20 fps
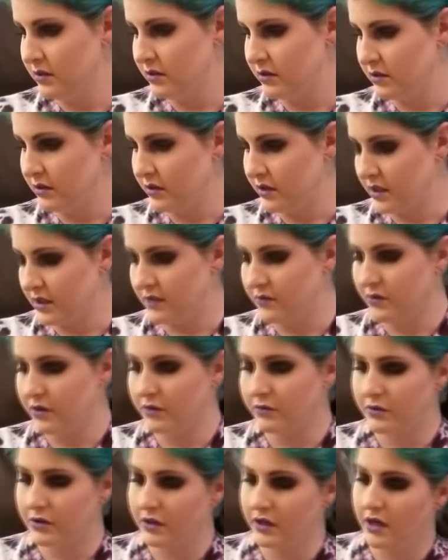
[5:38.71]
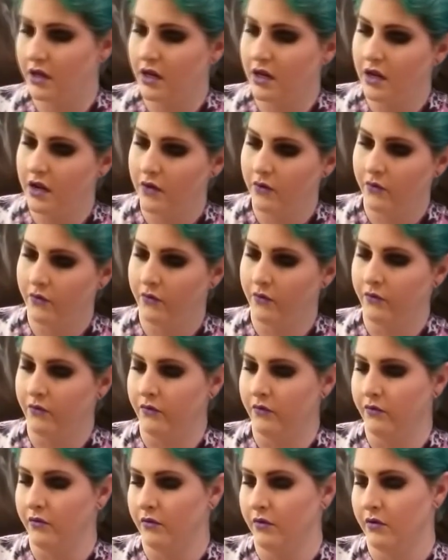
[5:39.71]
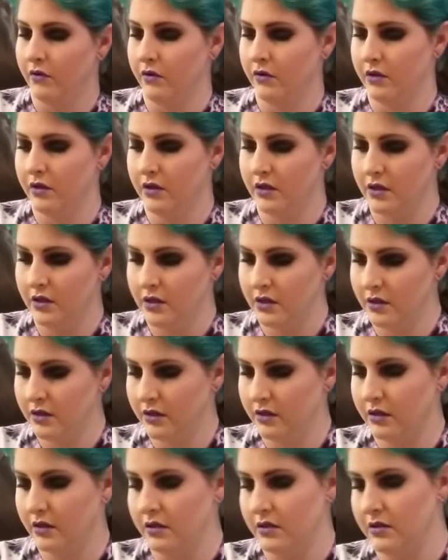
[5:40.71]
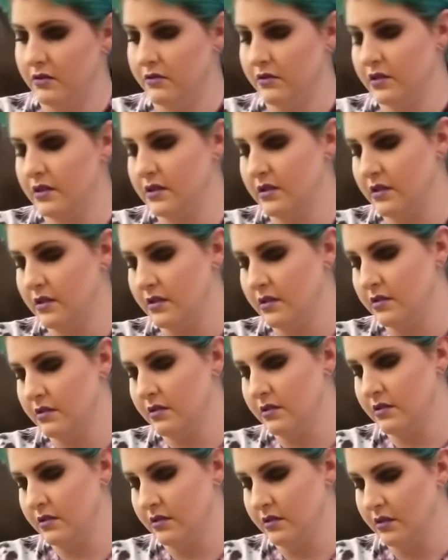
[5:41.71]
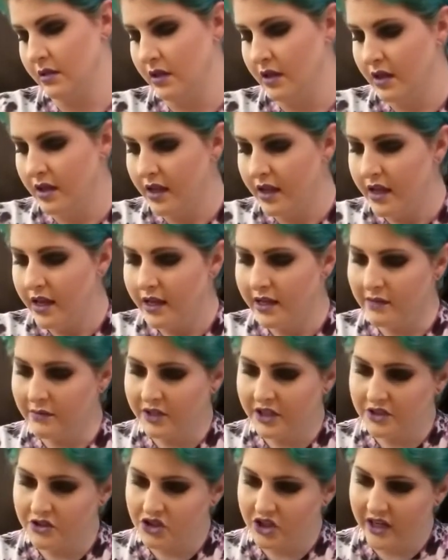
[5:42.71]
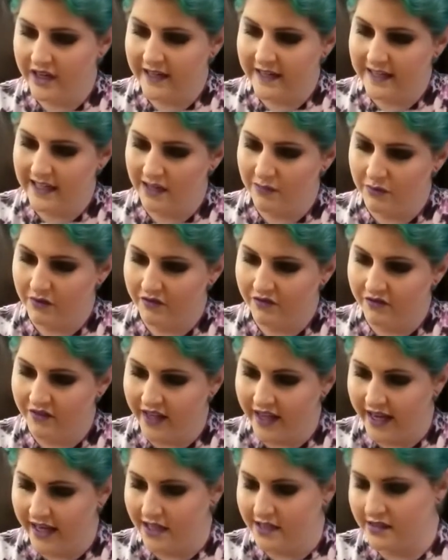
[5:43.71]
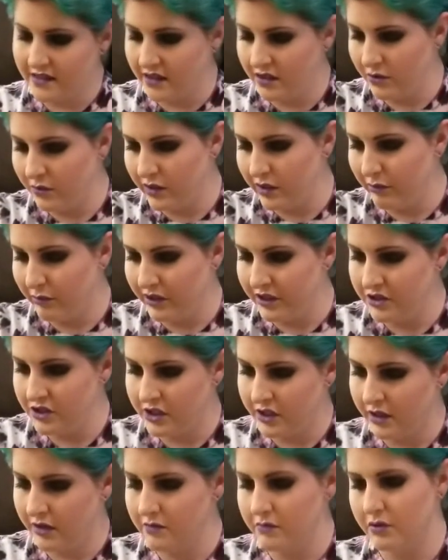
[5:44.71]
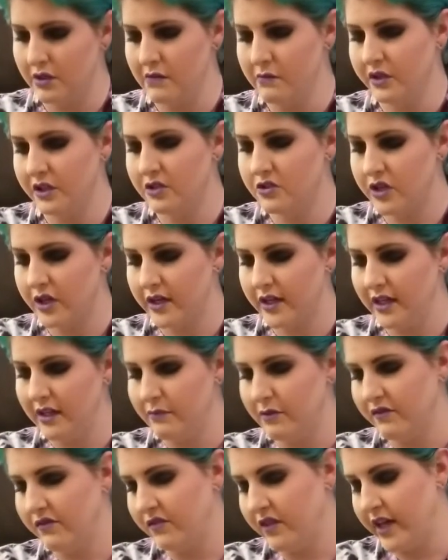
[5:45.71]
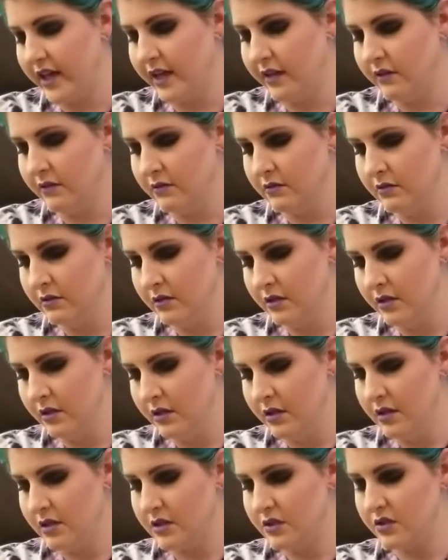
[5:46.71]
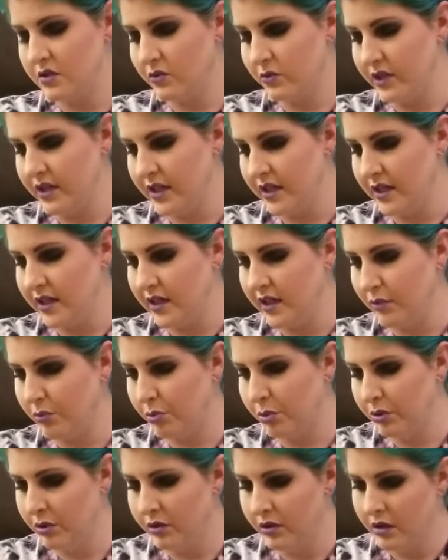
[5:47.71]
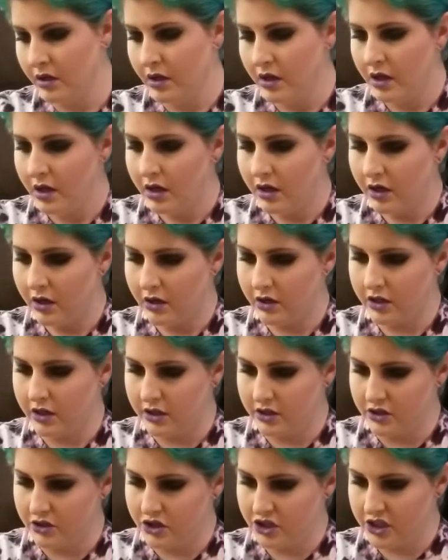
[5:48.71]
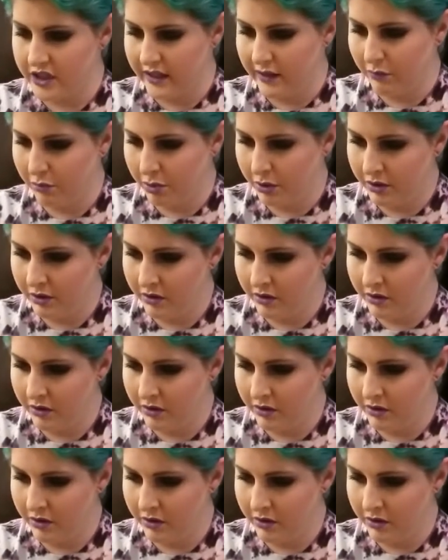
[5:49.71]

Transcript: So that's what we're gonna do. I'm gonna do this end. Now I'm gonna try to keep it flat. It's gonna want to bunch up, but I'm gonna try to keep it flat so we can keep our shape.